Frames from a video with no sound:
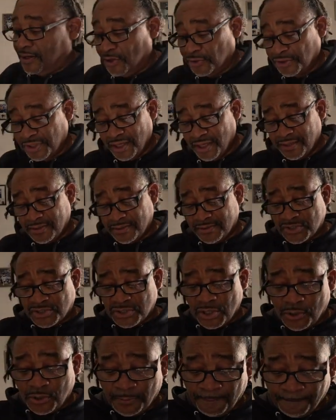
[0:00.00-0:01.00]
Okay,
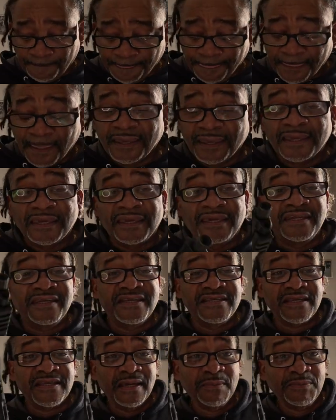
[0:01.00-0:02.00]
so it
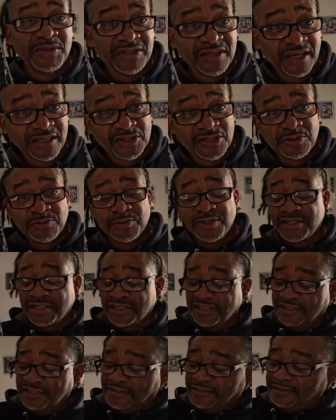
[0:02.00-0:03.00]
is
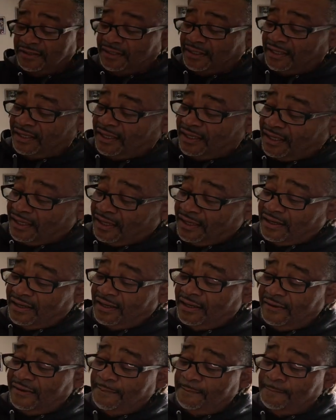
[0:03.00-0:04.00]
ambidextrous.
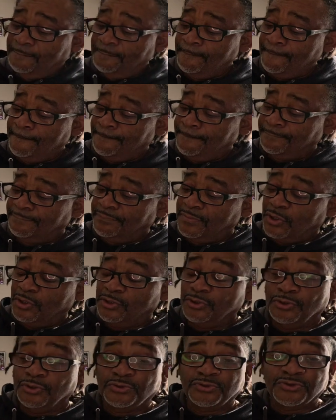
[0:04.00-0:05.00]

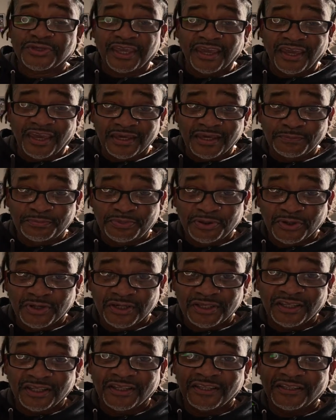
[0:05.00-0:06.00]
You can
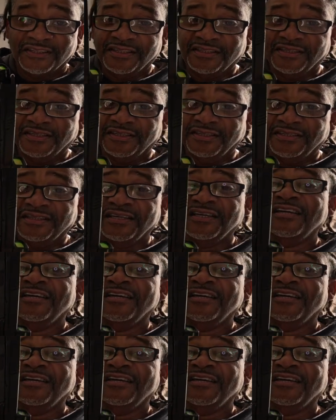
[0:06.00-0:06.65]
put the